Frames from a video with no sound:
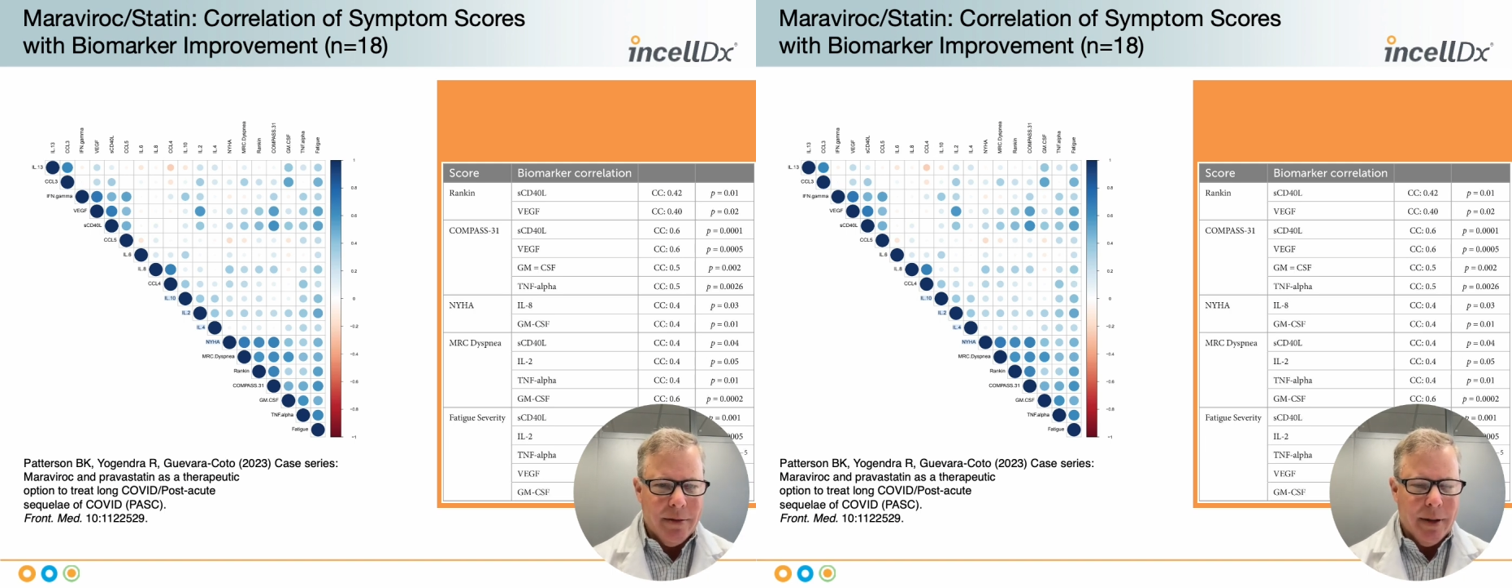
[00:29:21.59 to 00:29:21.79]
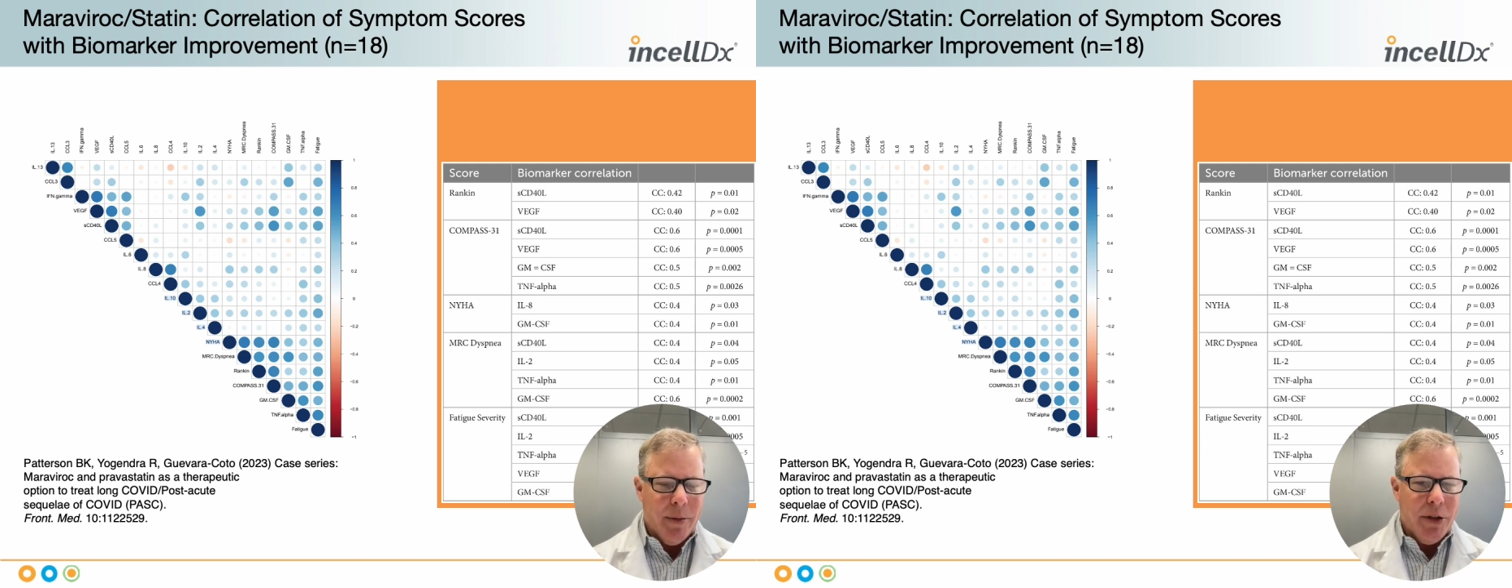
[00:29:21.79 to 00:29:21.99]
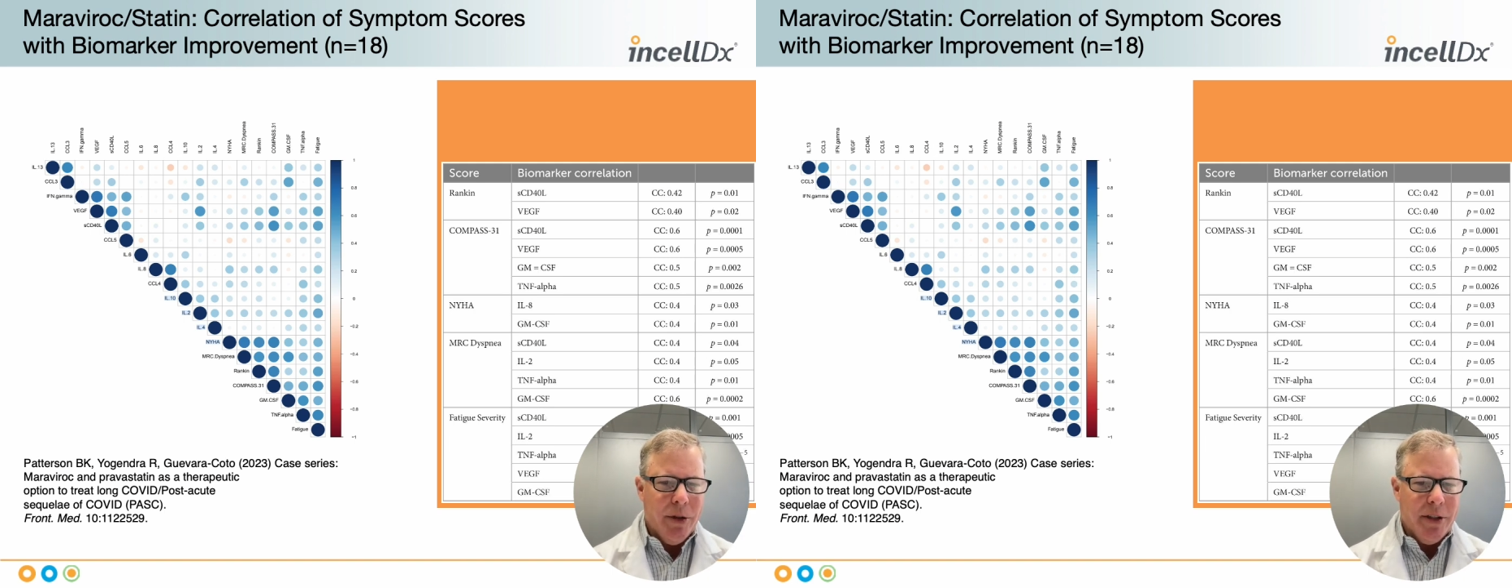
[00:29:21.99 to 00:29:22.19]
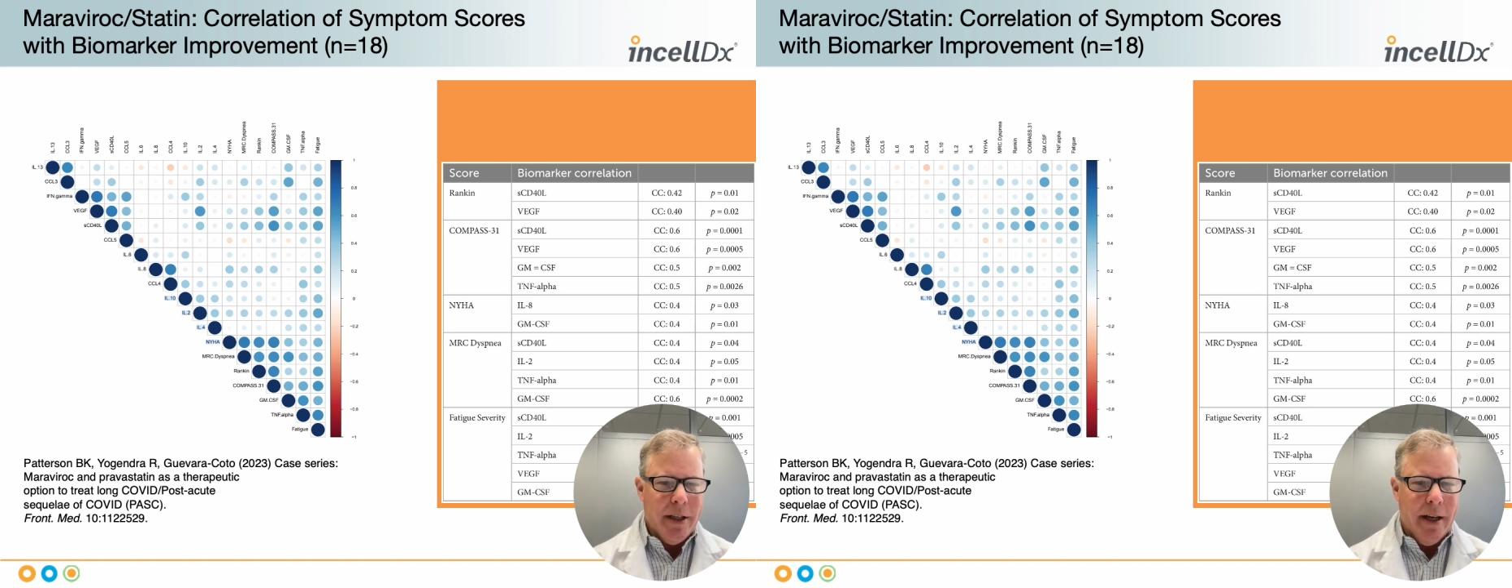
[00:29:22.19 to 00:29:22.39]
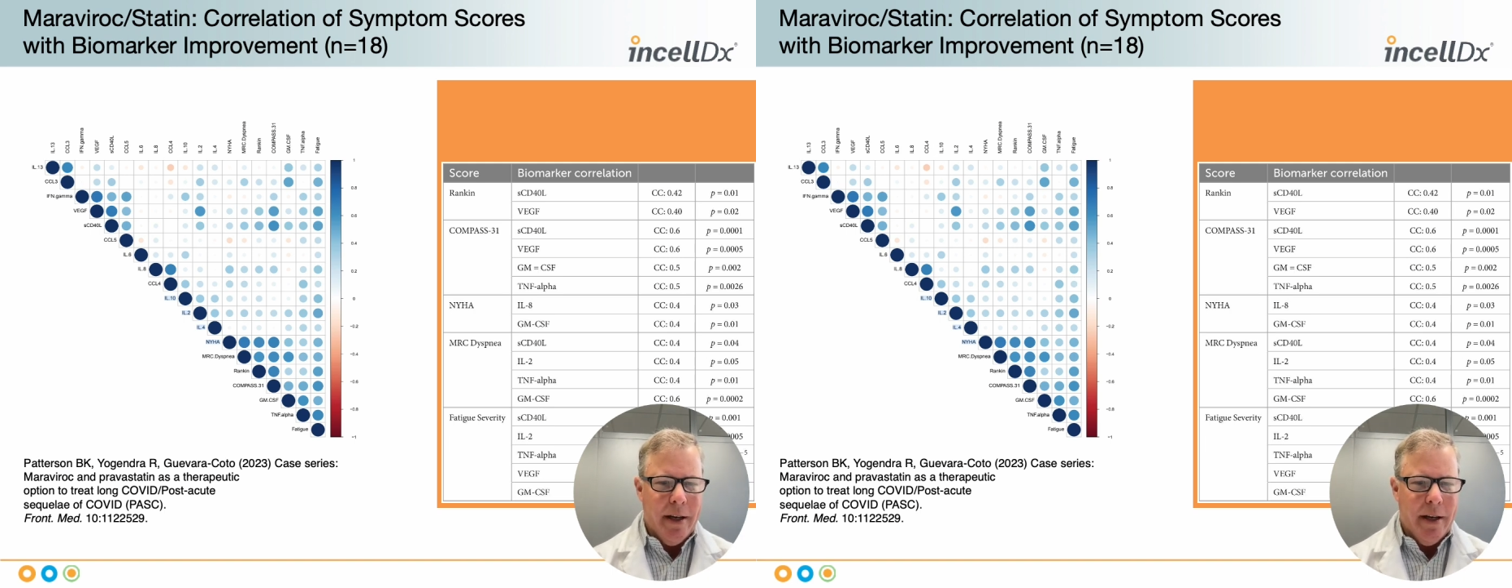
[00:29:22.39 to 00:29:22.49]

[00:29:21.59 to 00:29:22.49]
Number two, it's an